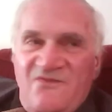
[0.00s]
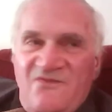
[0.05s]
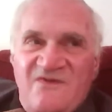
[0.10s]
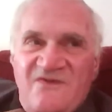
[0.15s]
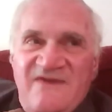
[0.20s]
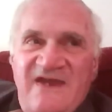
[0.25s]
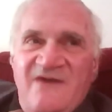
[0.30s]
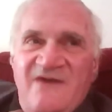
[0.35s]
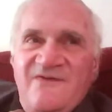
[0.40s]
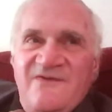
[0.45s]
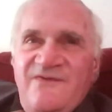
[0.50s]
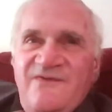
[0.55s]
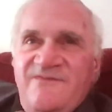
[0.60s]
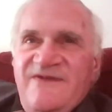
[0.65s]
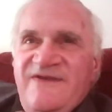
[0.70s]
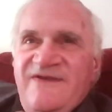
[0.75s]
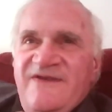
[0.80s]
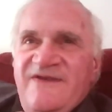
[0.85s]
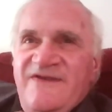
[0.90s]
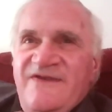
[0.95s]
we're now at the
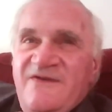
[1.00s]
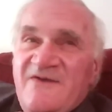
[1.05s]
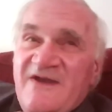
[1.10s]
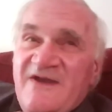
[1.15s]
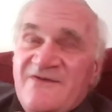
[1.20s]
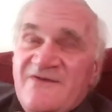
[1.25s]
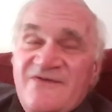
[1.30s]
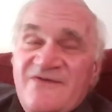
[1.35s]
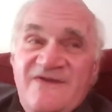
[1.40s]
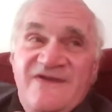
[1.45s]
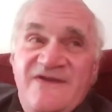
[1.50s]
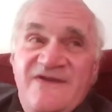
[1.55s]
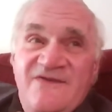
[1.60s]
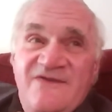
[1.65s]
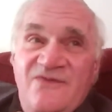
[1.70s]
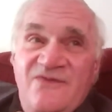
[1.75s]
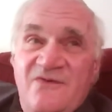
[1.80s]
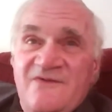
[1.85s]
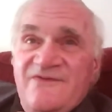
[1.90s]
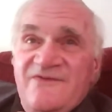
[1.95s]
beginning. We're actually
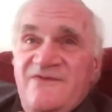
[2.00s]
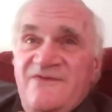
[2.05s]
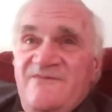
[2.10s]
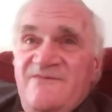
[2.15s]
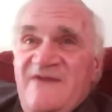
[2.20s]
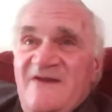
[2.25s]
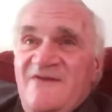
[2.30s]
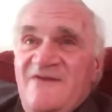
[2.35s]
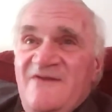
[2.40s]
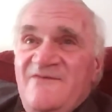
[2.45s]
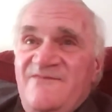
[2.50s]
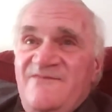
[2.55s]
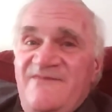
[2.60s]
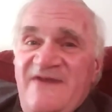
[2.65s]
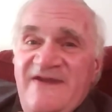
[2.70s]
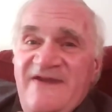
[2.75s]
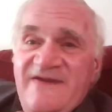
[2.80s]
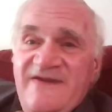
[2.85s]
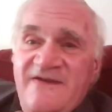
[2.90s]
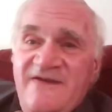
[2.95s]
getting towards the middle of
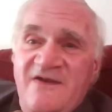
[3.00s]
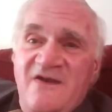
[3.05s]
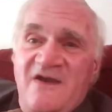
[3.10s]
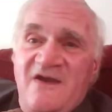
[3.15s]
May.